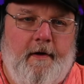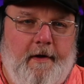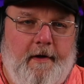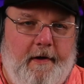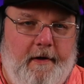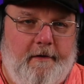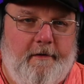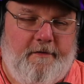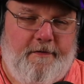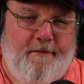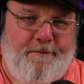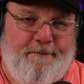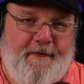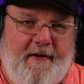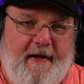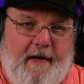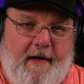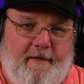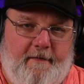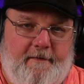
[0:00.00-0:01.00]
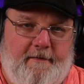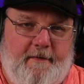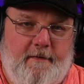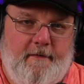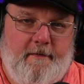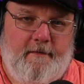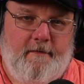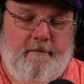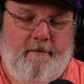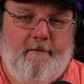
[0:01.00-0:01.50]
Here's the facts,
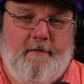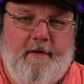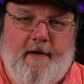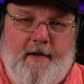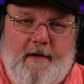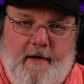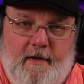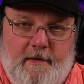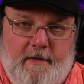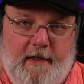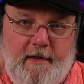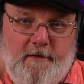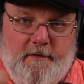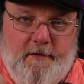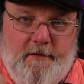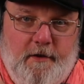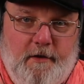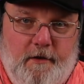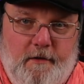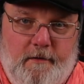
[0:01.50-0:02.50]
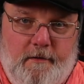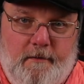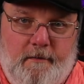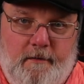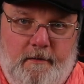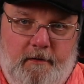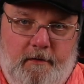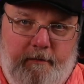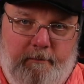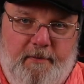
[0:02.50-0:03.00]
and I'll let you
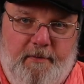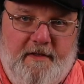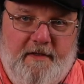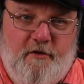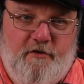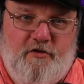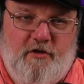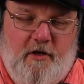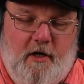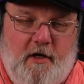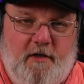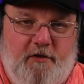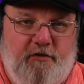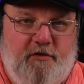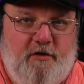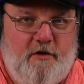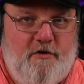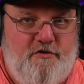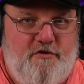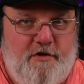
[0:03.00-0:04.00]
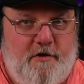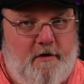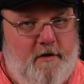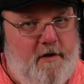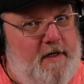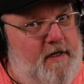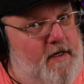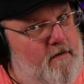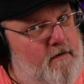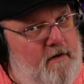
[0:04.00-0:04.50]
be the judge,
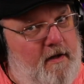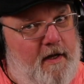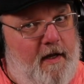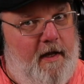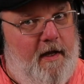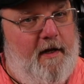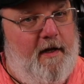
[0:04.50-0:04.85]
jury, and